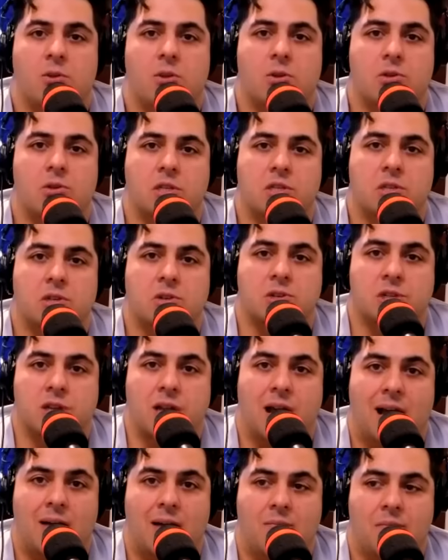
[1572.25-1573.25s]
you loses your
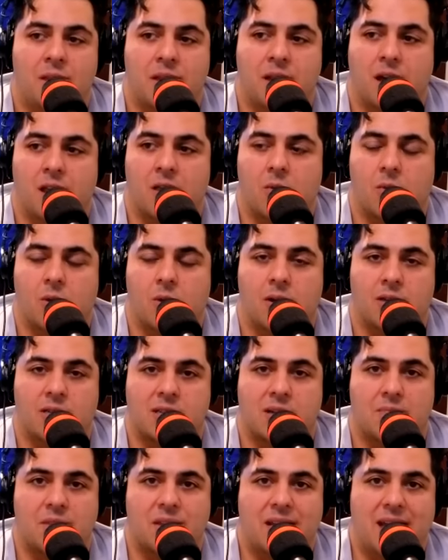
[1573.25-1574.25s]
job, the other one
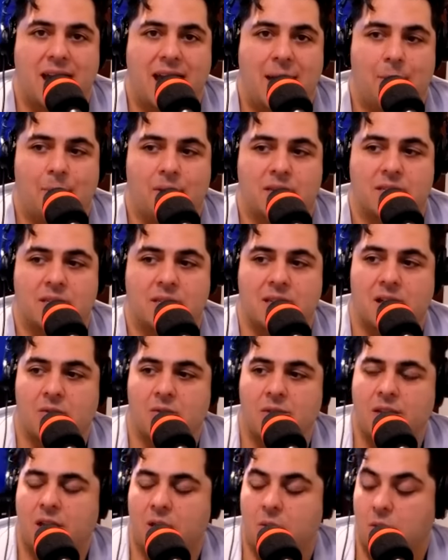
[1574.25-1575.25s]
something happens to the
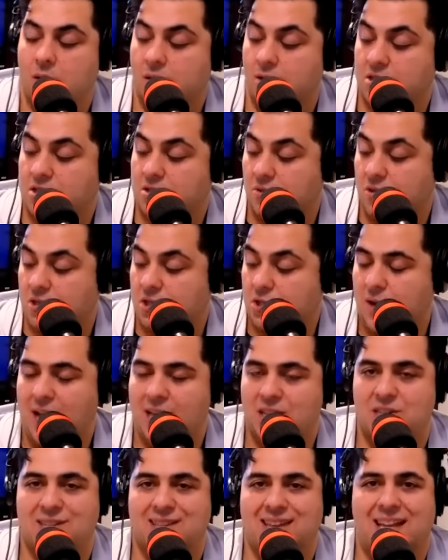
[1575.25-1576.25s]
other one, the other one goes through a
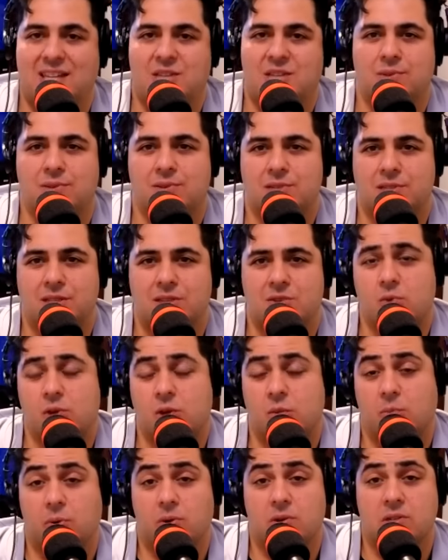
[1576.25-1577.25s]
tragedy. That's when you see the
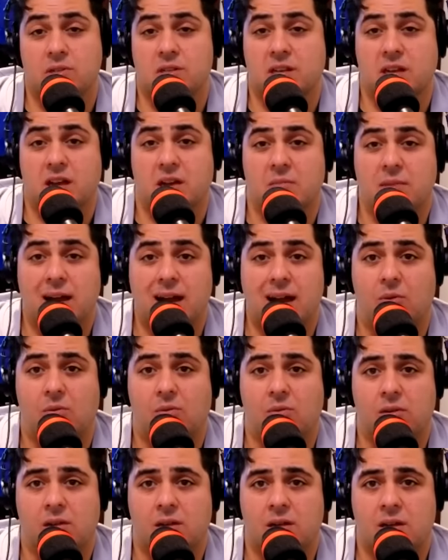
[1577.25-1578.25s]
real person come out.